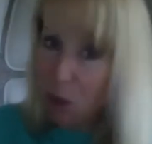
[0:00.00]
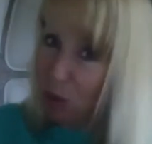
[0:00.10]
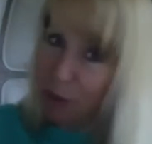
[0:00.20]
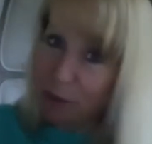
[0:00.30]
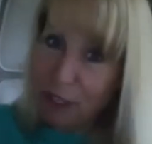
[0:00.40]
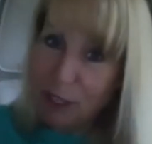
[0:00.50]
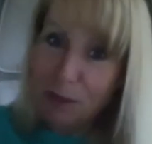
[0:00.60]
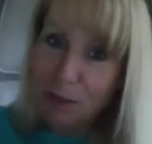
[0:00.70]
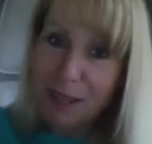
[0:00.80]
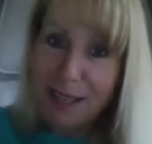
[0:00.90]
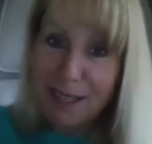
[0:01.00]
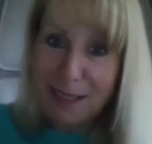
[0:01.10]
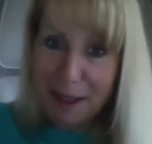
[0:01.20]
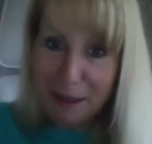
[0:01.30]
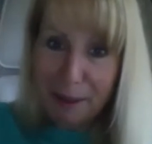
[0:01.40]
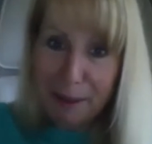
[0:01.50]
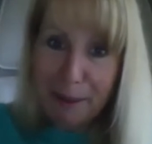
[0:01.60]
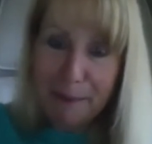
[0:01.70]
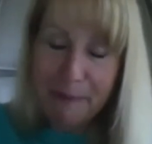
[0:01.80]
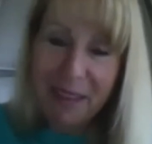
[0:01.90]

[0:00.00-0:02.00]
We'll fit you in. Um,